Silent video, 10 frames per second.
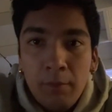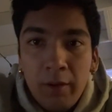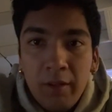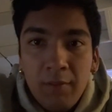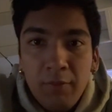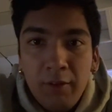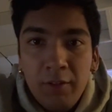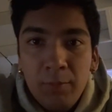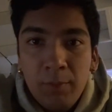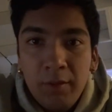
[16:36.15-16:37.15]
Body cam
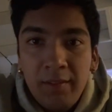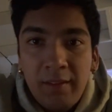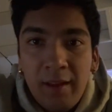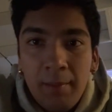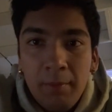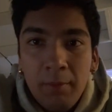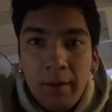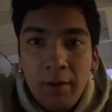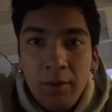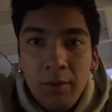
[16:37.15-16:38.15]
footage. Police have a
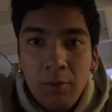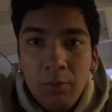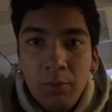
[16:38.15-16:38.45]
record